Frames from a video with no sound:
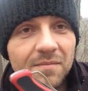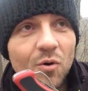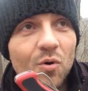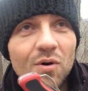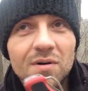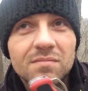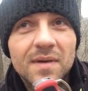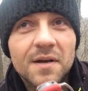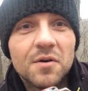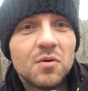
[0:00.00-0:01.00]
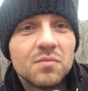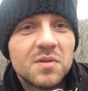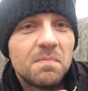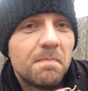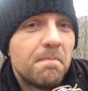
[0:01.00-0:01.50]
or I don't know,
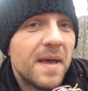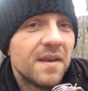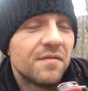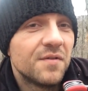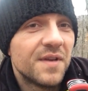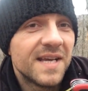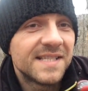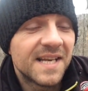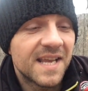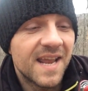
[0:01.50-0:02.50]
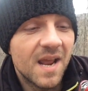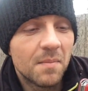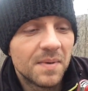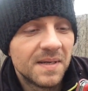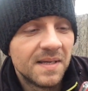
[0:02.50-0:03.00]
spend a few days at a camp.
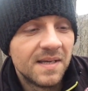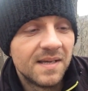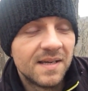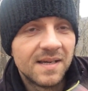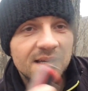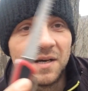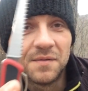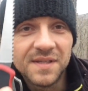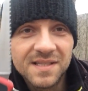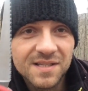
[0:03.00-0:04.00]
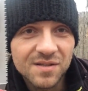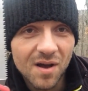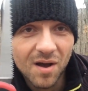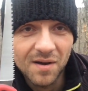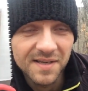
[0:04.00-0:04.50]
Now, this
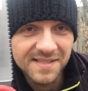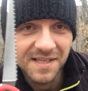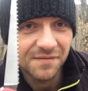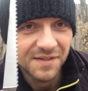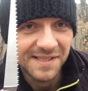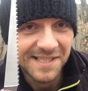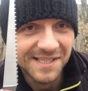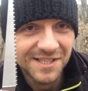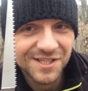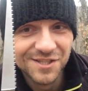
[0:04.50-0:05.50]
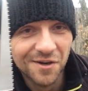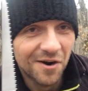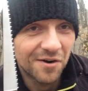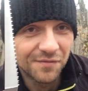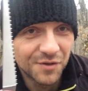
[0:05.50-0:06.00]
saw is definitely the
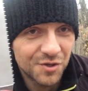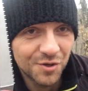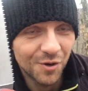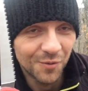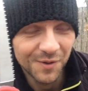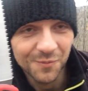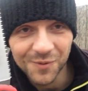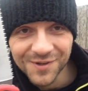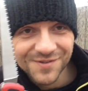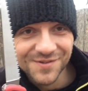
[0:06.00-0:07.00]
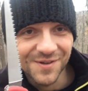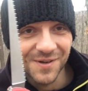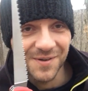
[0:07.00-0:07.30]
star of the show. It was